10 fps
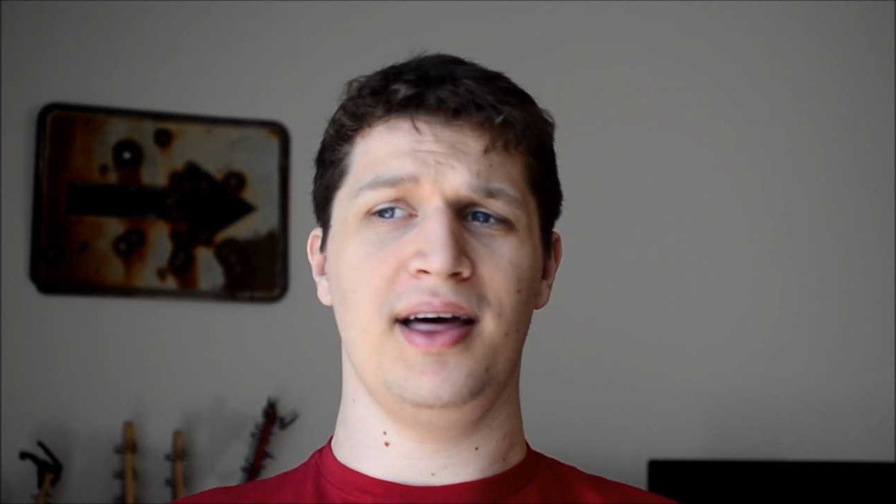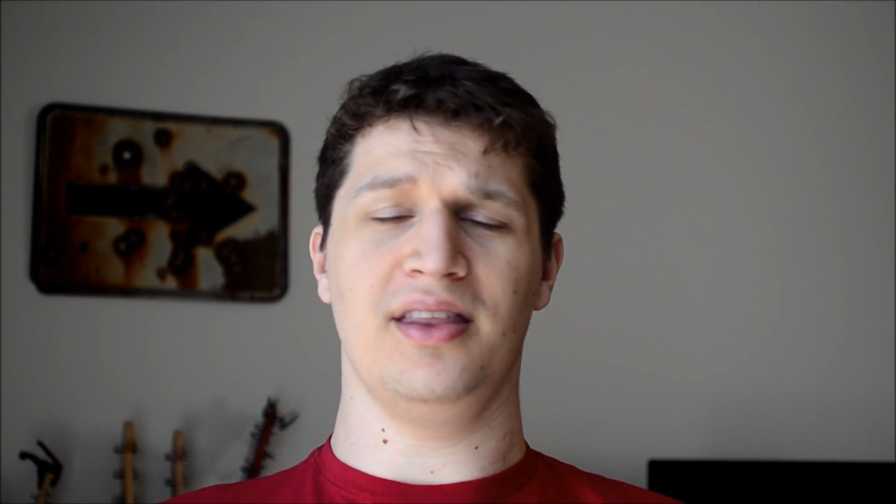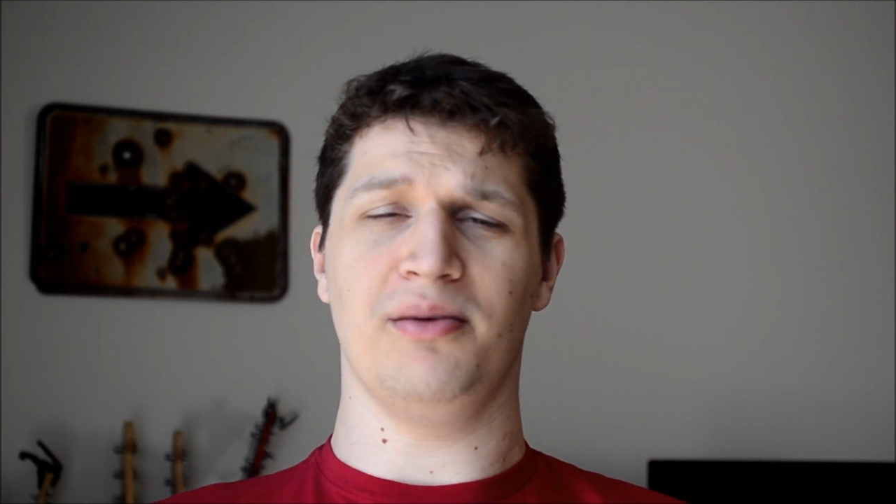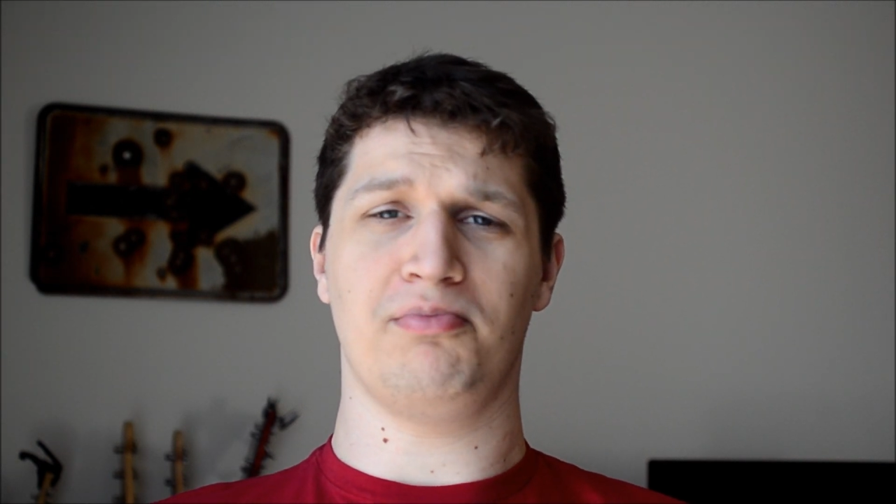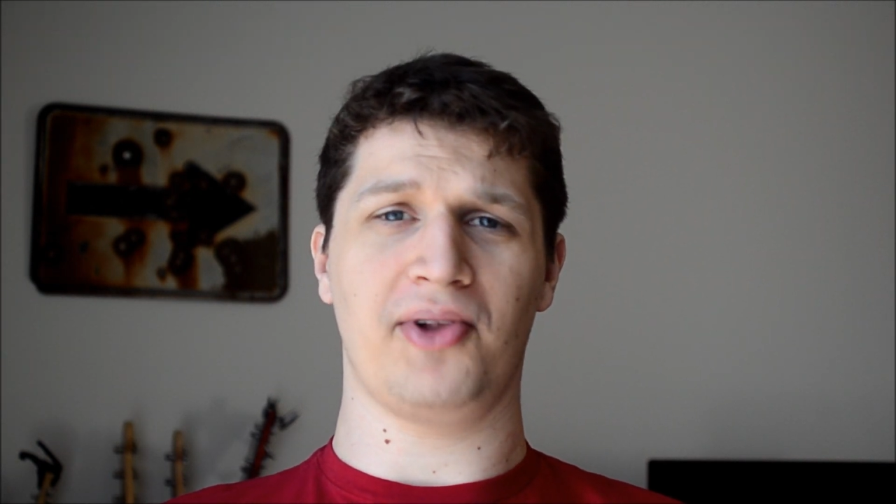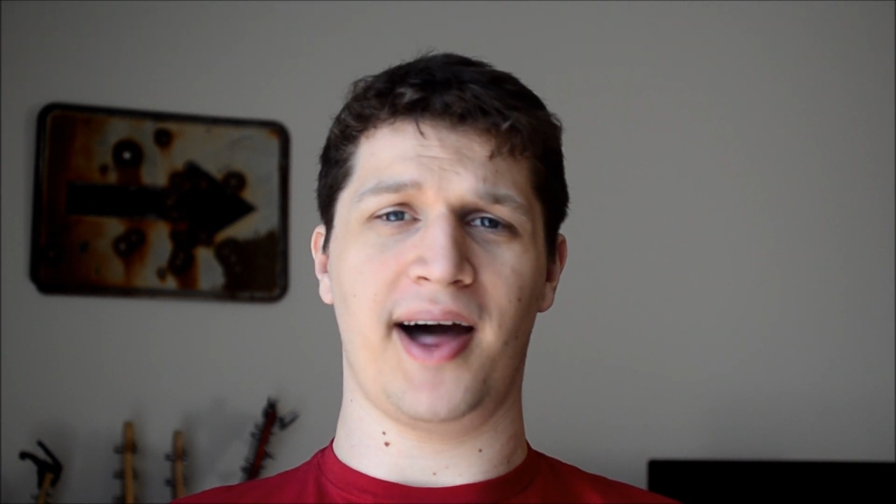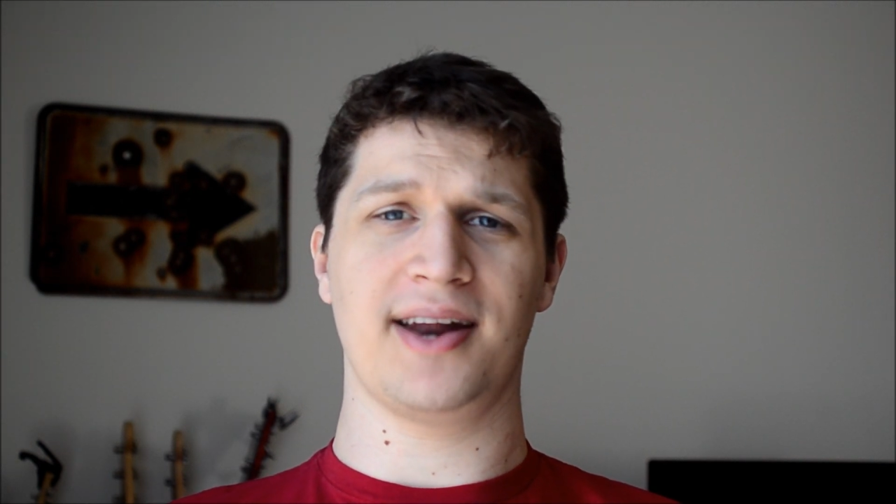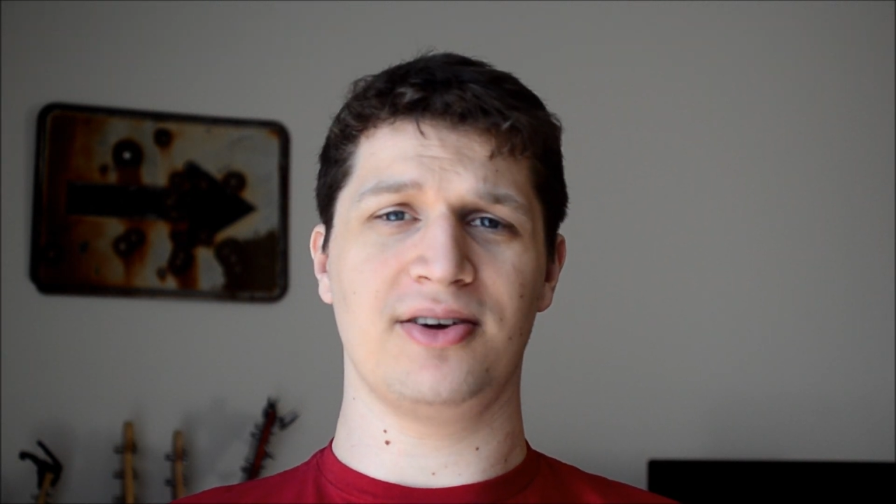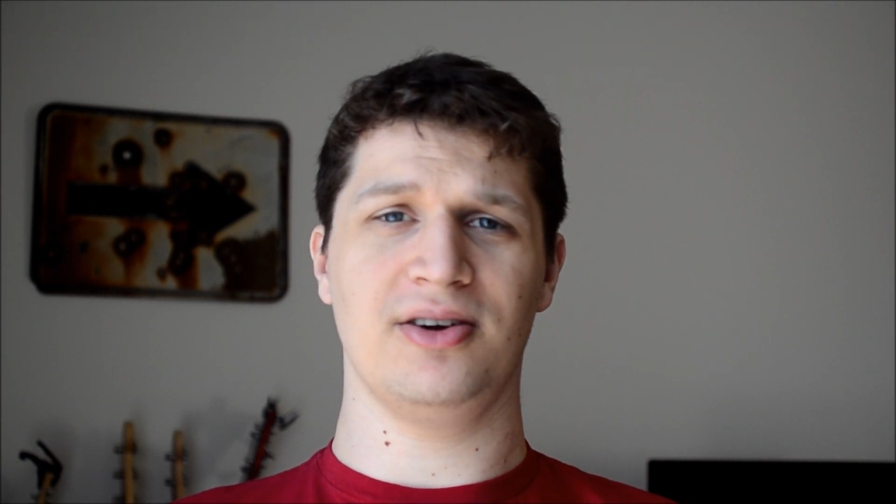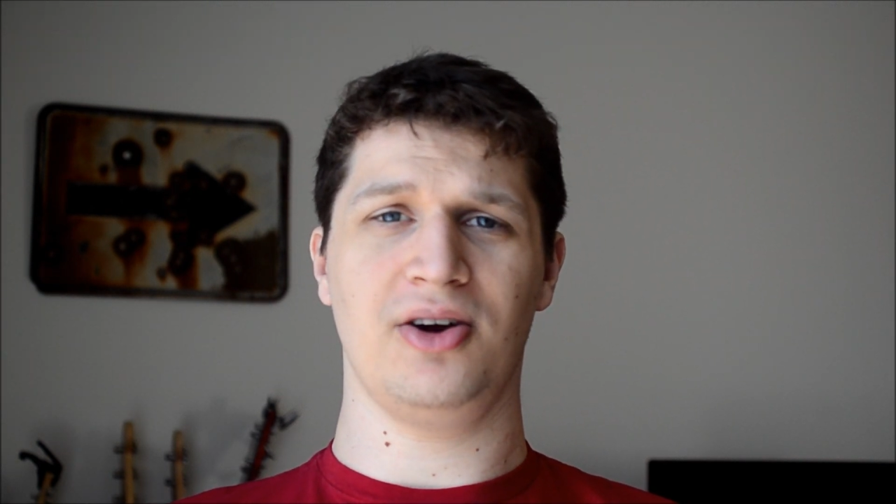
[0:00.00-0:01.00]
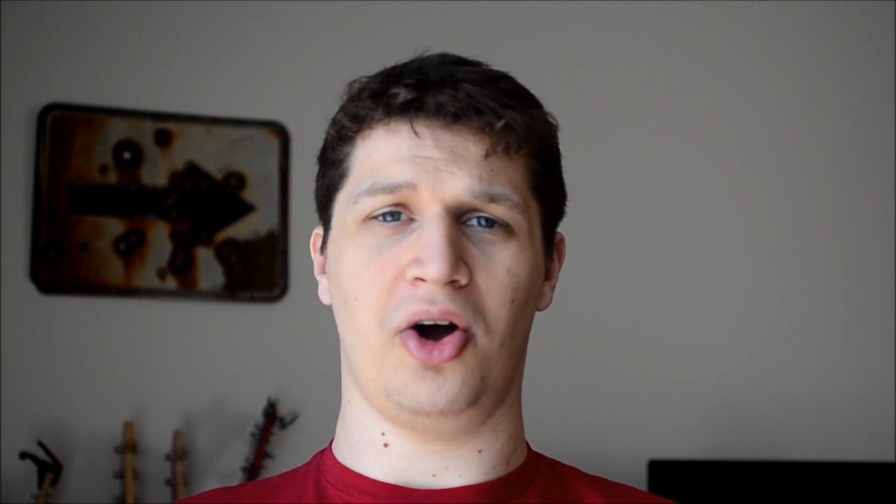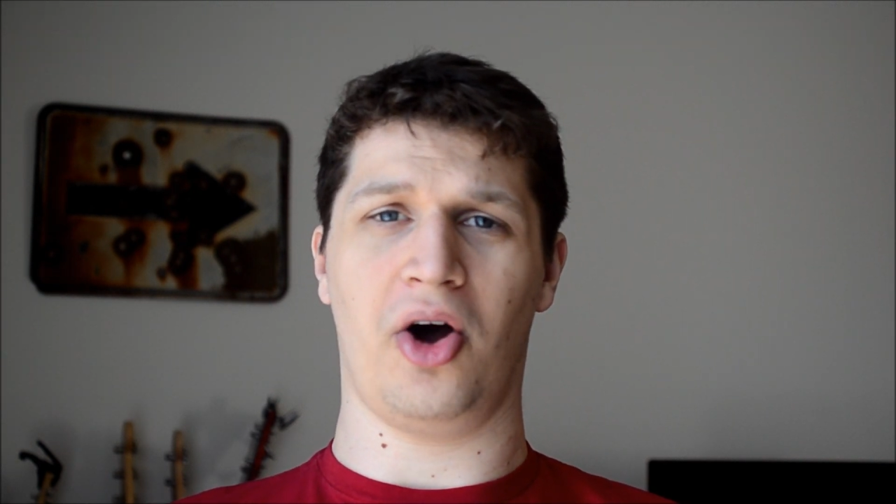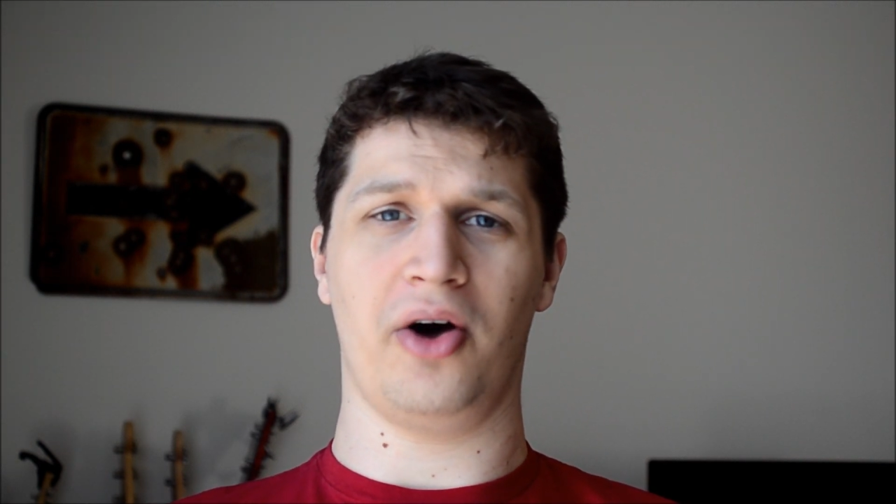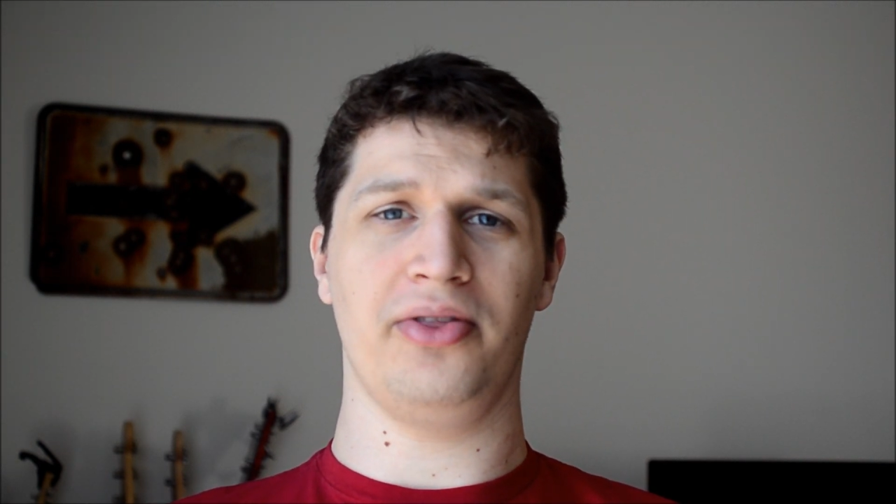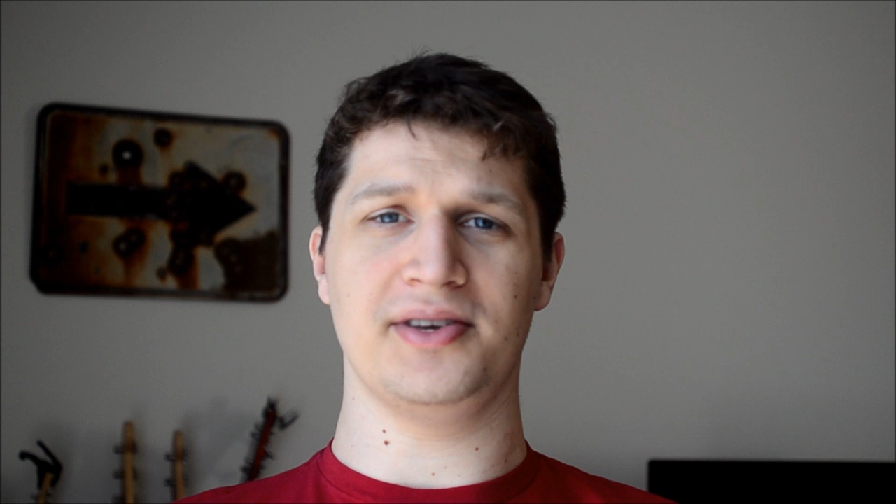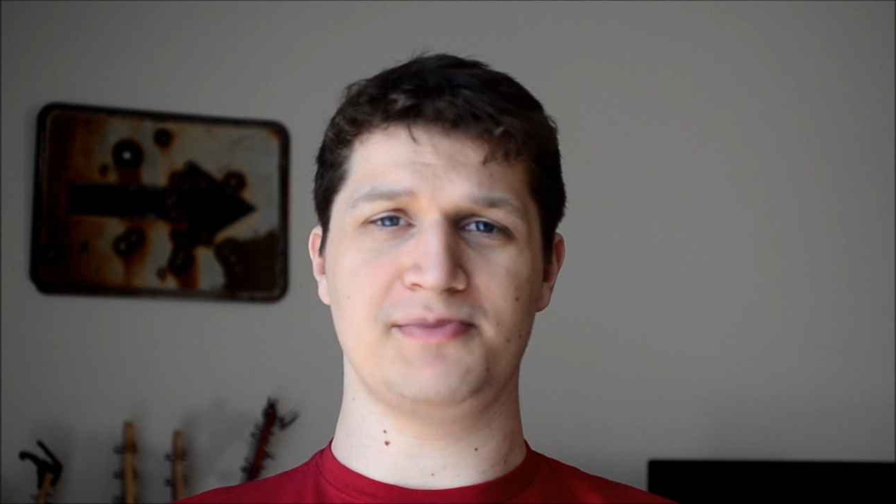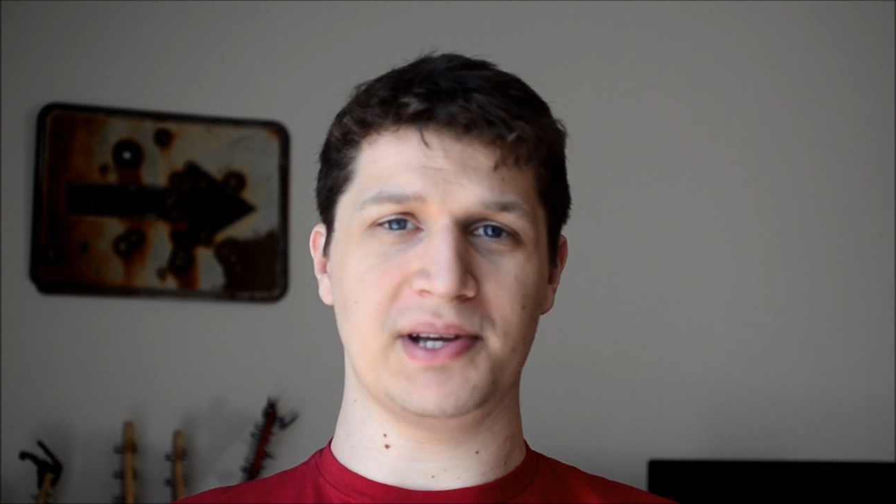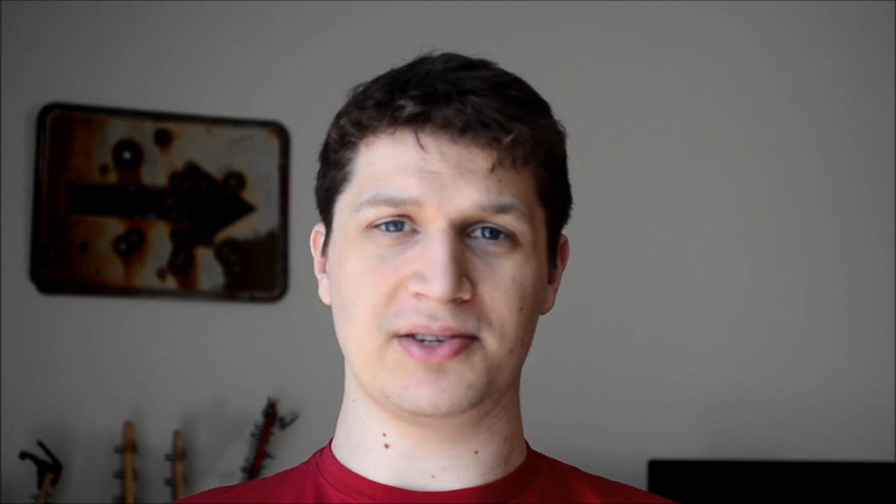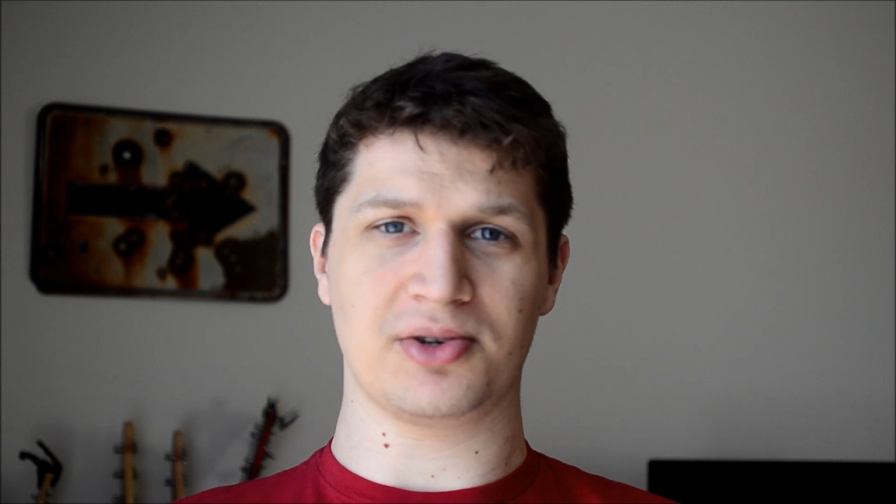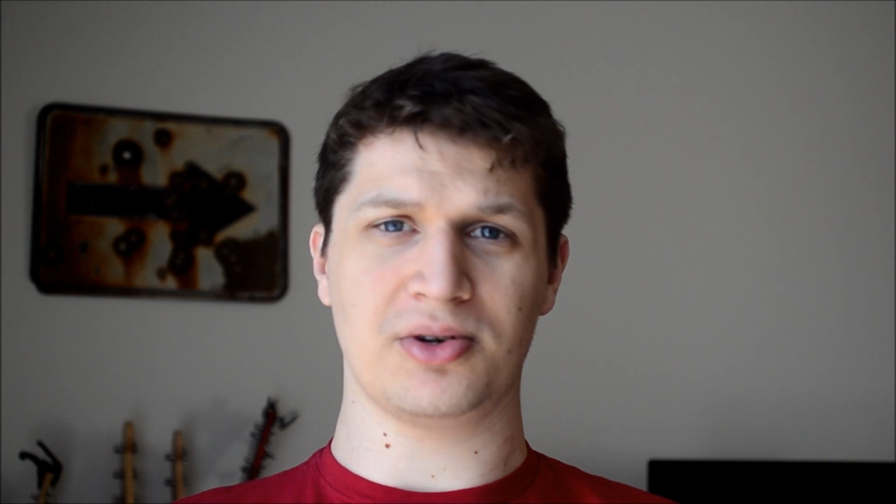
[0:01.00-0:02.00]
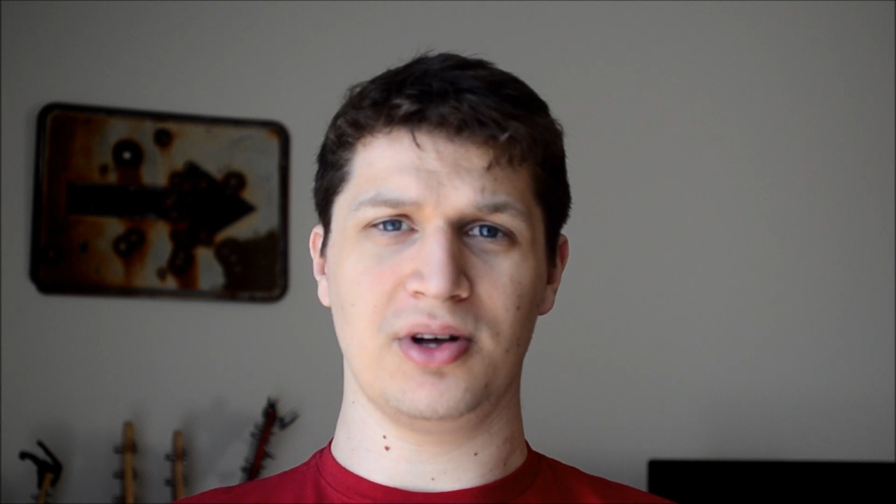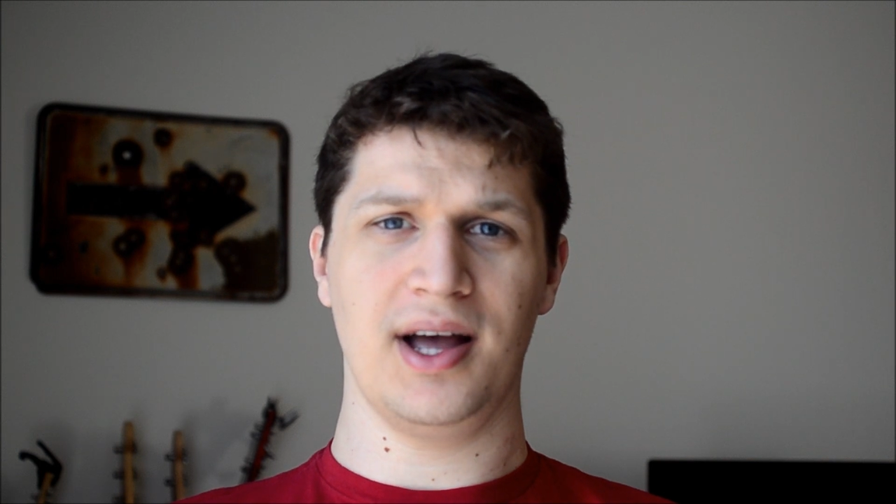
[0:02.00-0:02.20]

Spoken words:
the platter on the spindle,